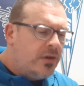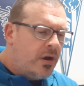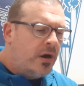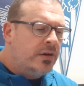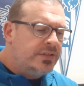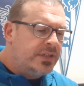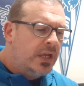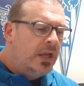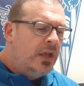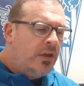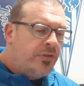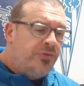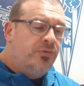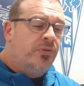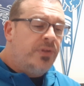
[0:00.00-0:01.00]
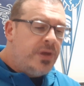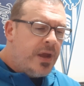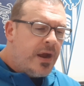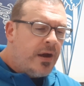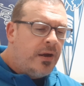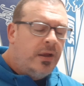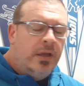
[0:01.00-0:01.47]
yards through the
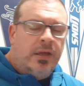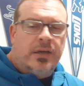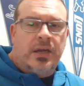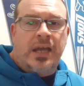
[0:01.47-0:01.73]
air,